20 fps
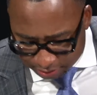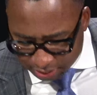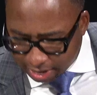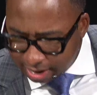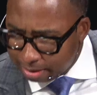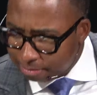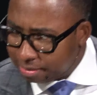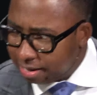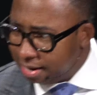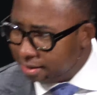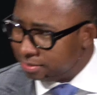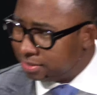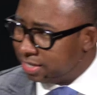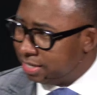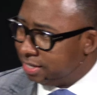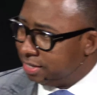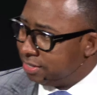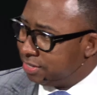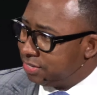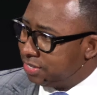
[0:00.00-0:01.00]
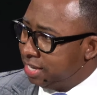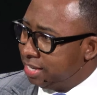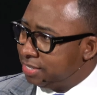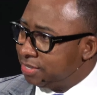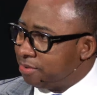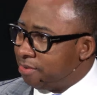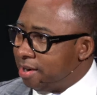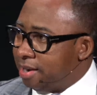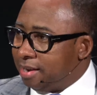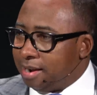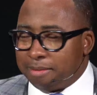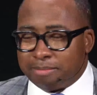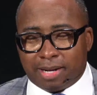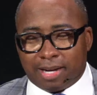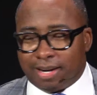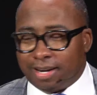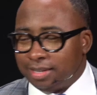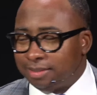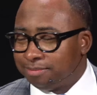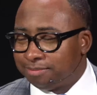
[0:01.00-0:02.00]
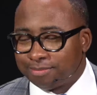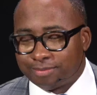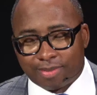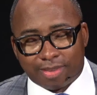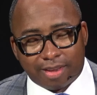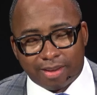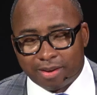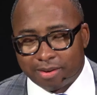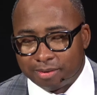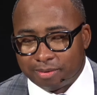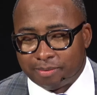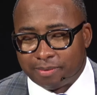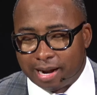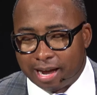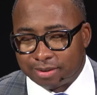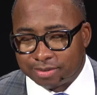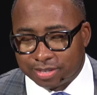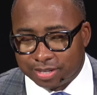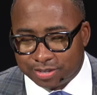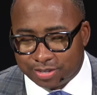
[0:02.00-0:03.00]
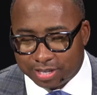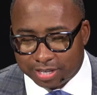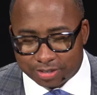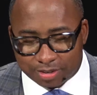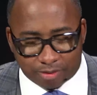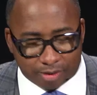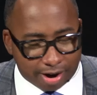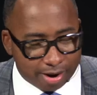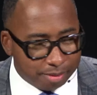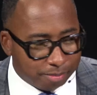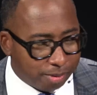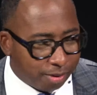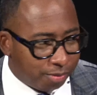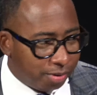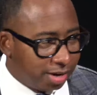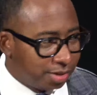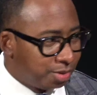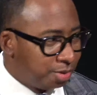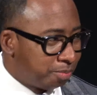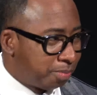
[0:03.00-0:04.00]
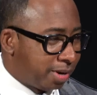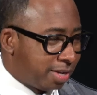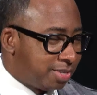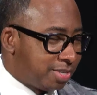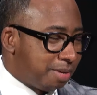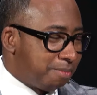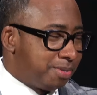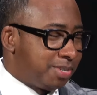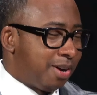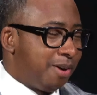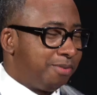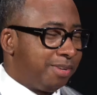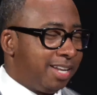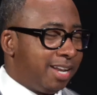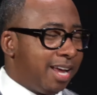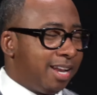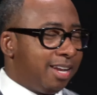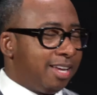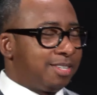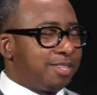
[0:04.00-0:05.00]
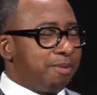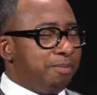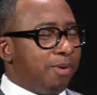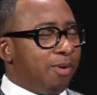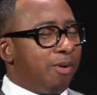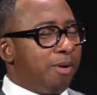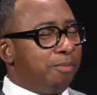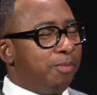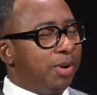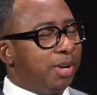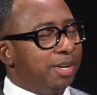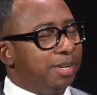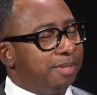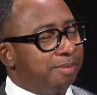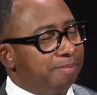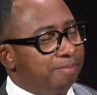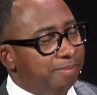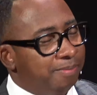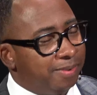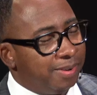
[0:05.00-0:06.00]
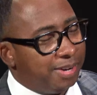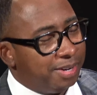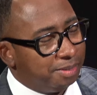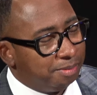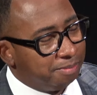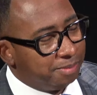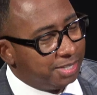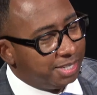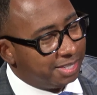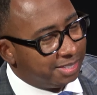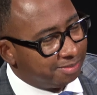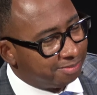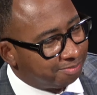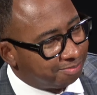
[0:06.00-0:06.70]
Tam, when I was in the sixth grade, I'm done. When I was in sixth grade, but Rick, you can play something softer. That lets them know I'm really uh, done.